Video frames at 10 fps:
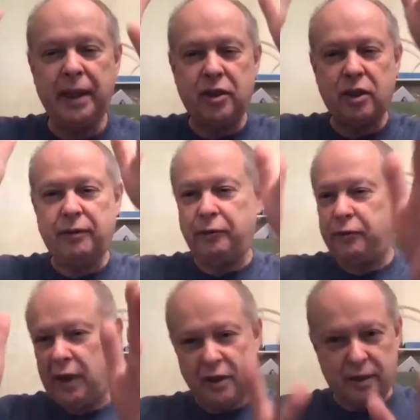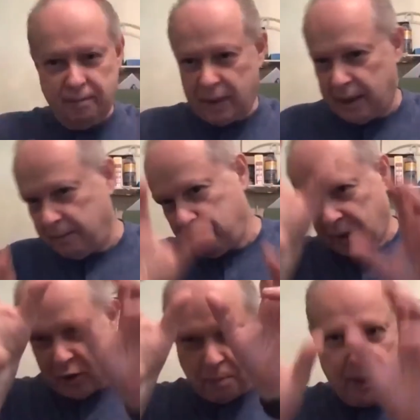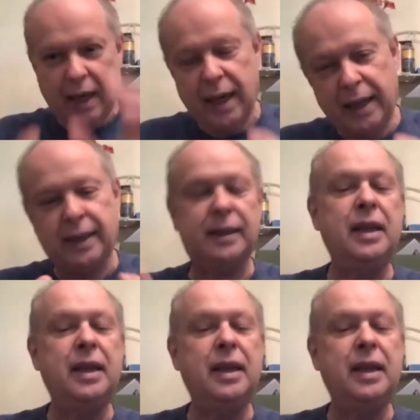just feels my, my spine, and